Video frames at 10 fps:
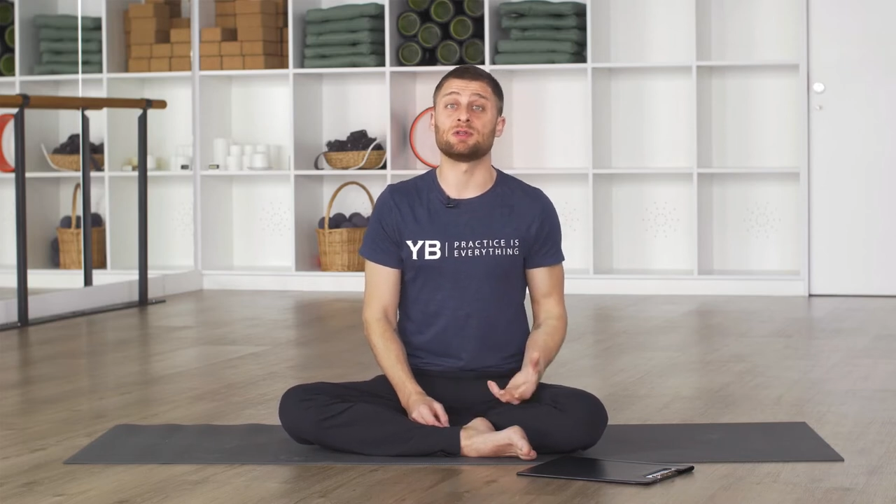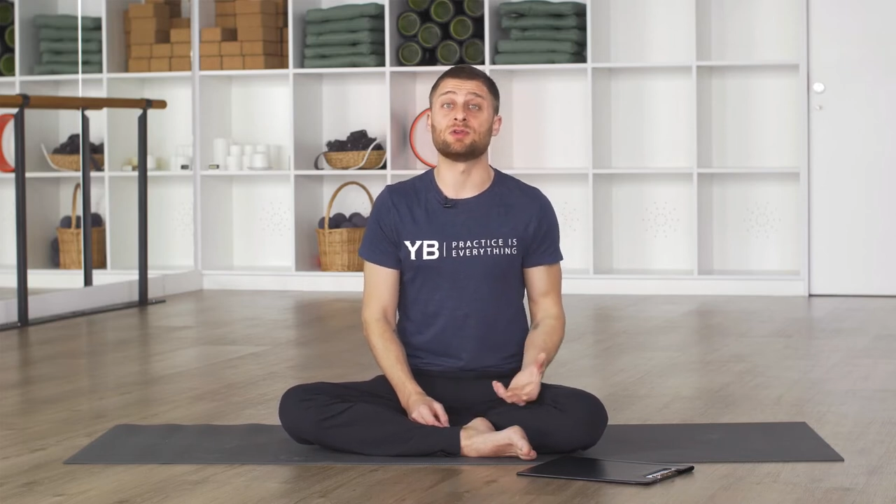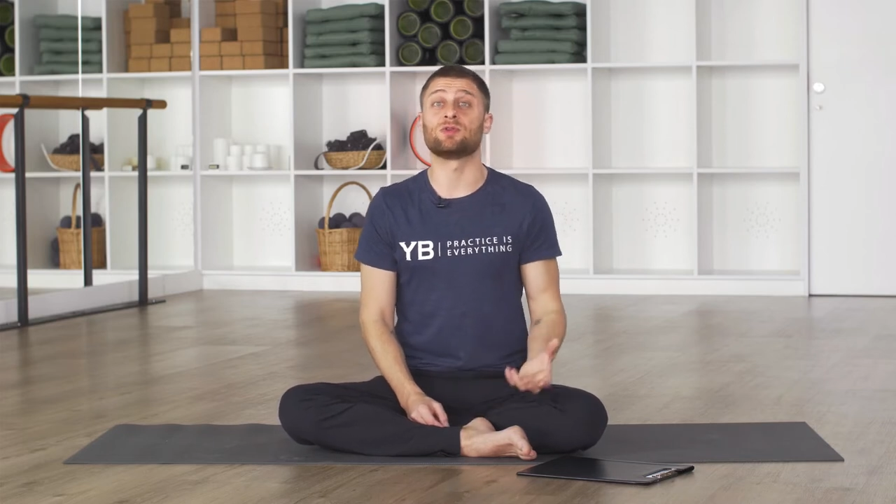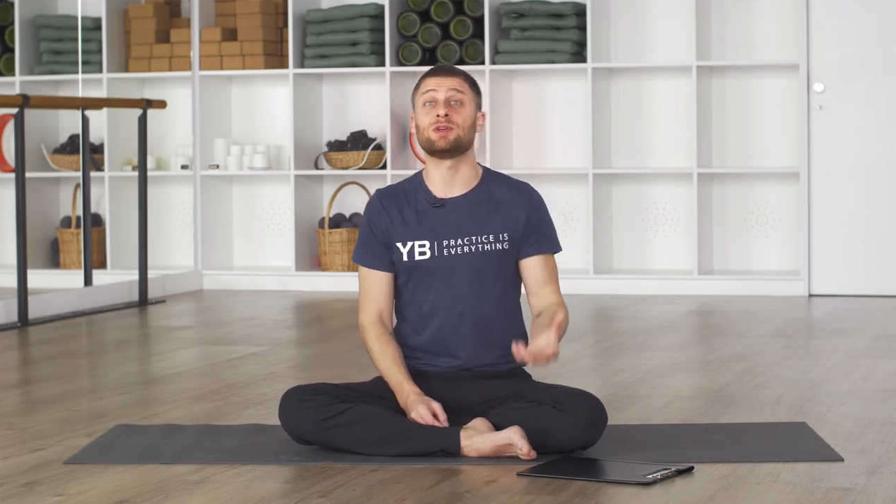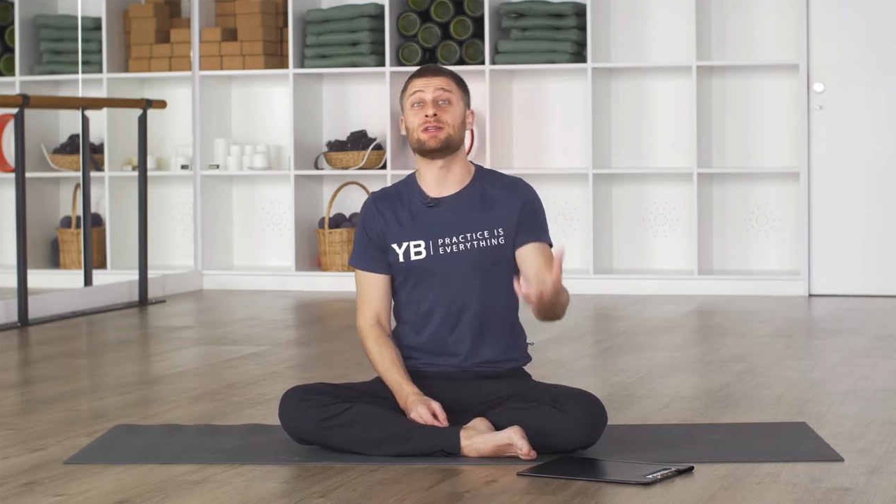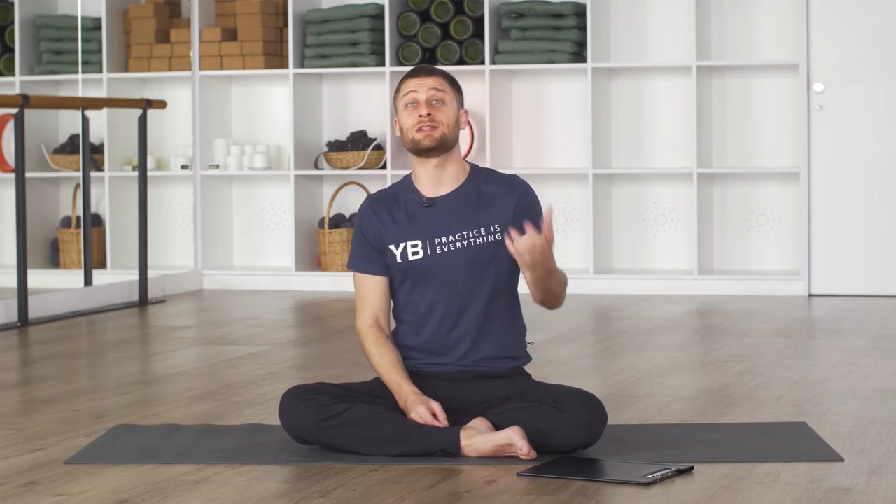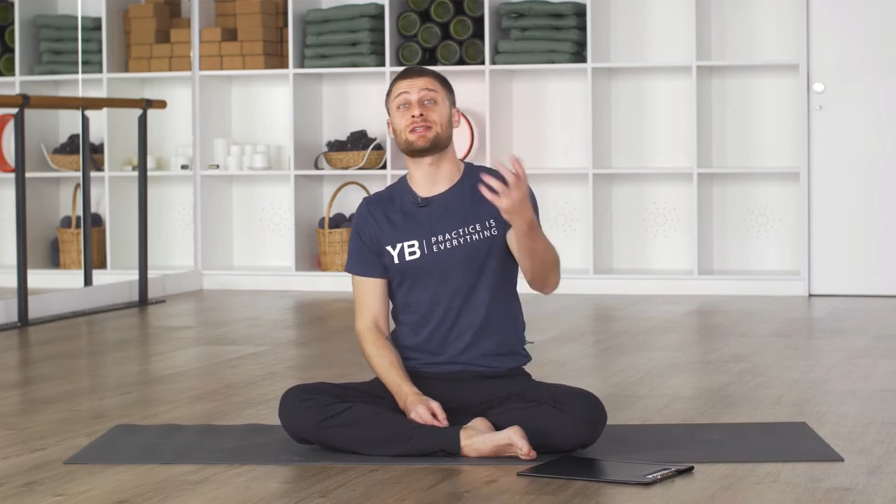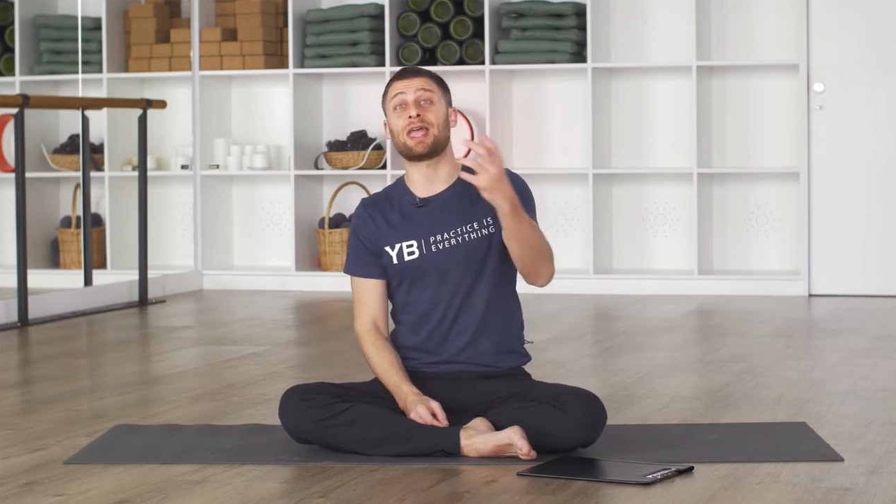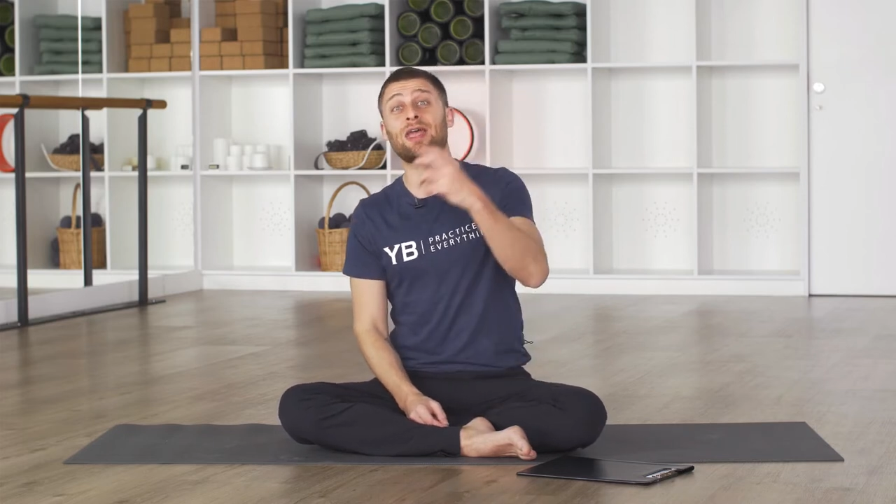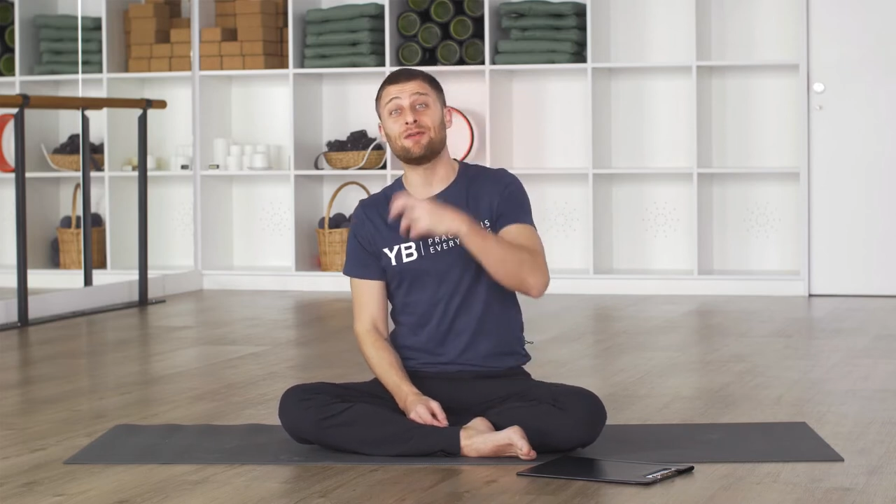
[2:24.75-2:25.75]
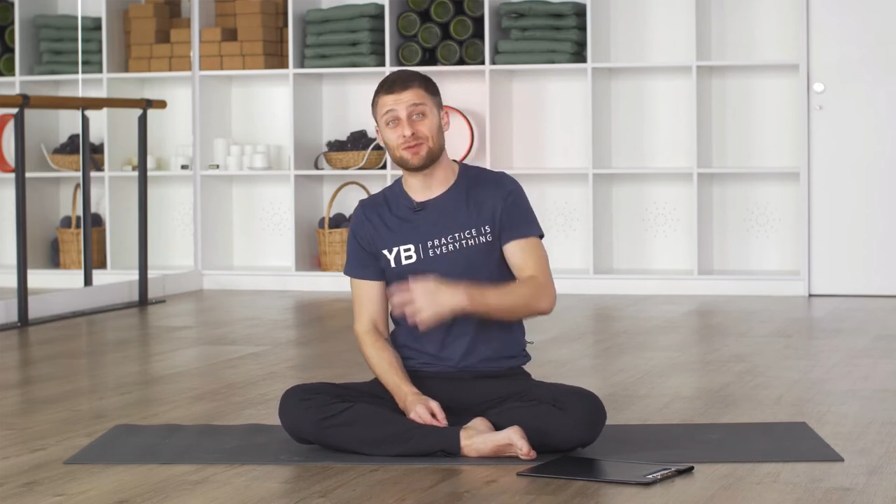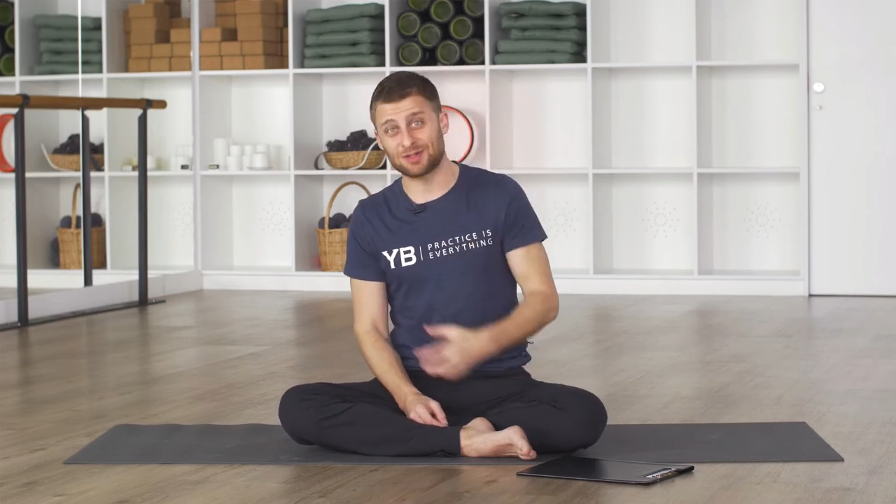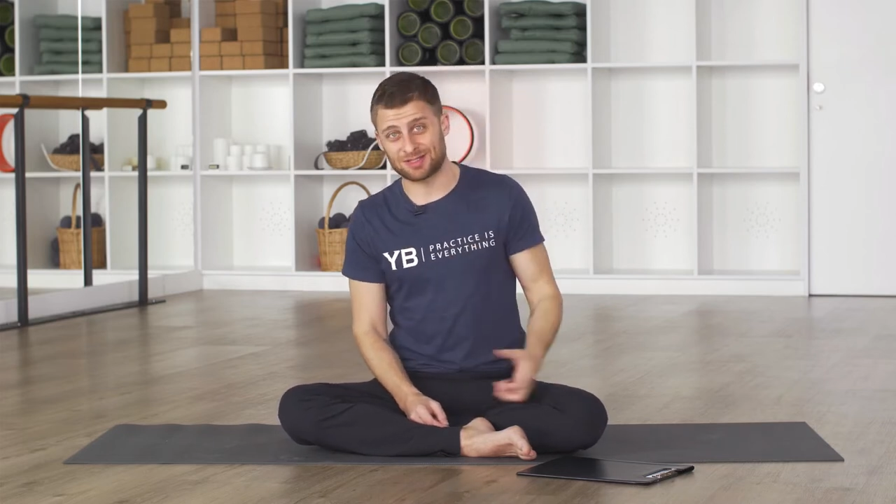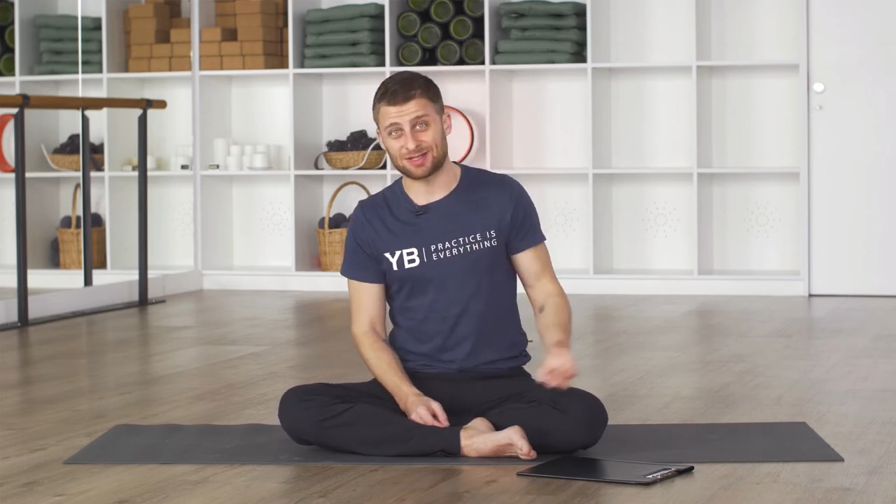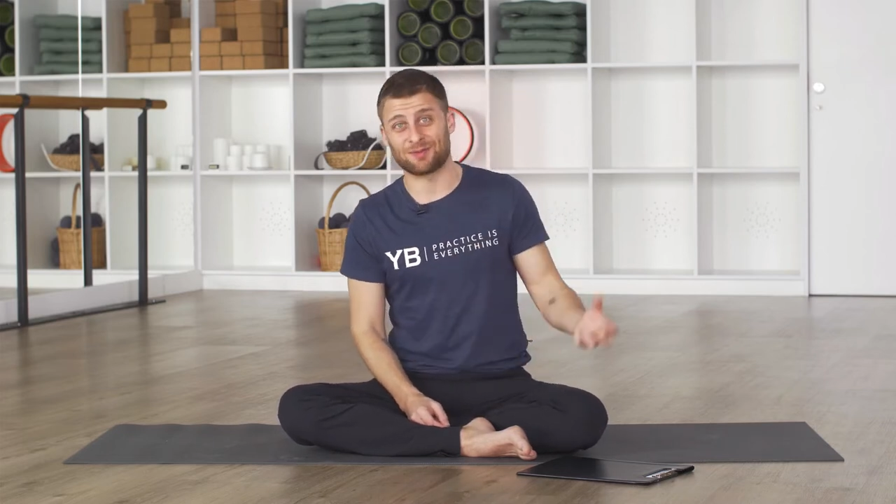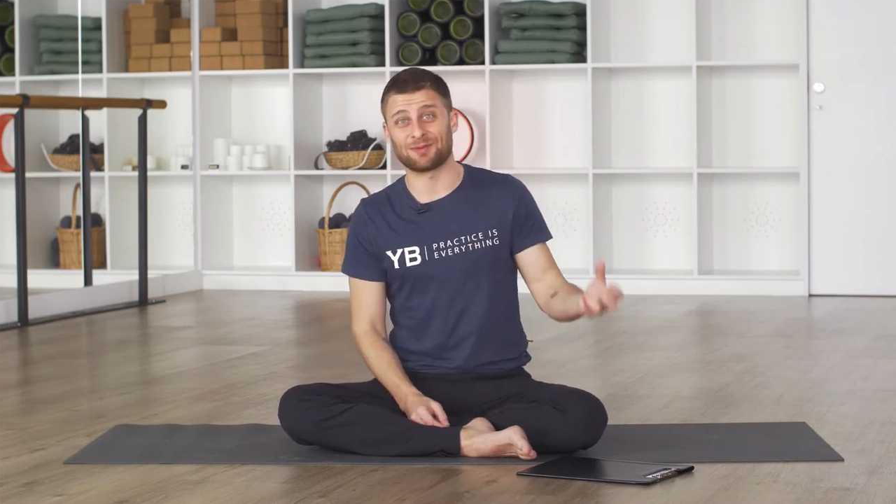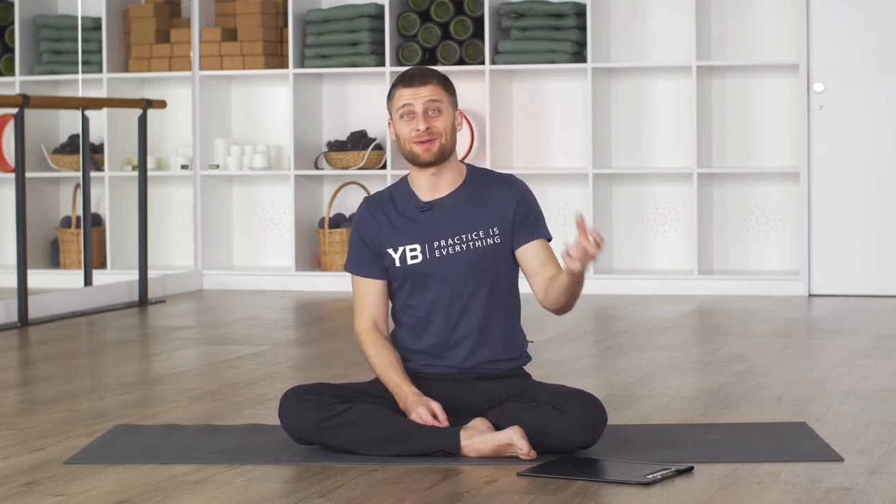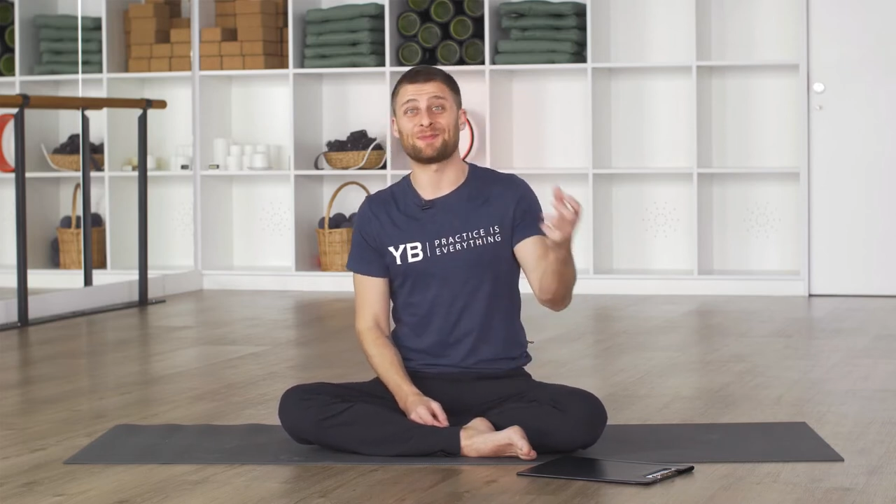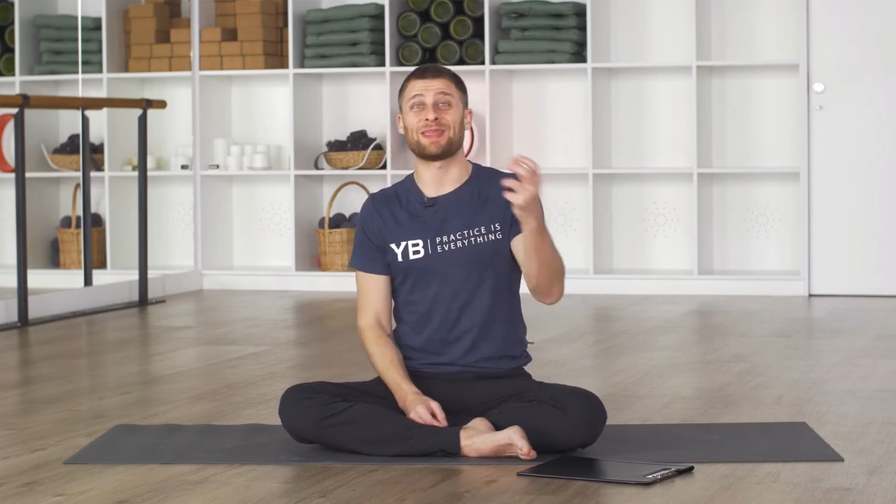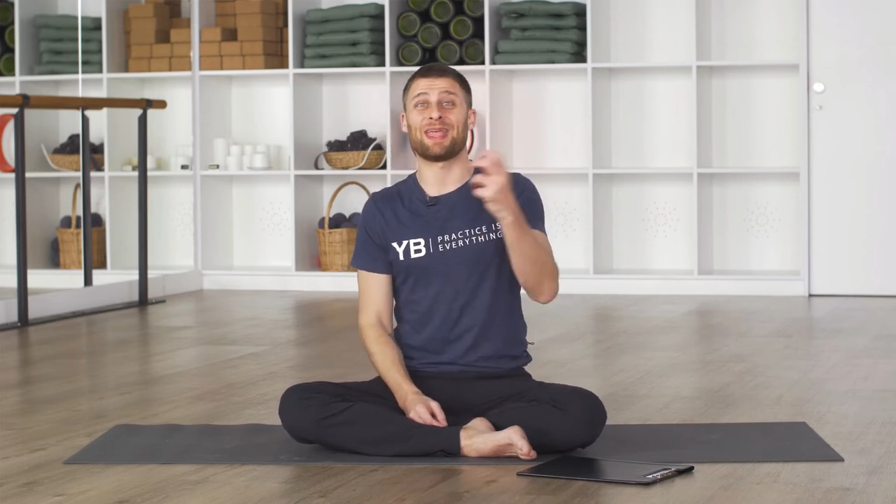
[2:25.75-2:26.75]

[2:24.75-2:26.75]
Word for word: Greece every summer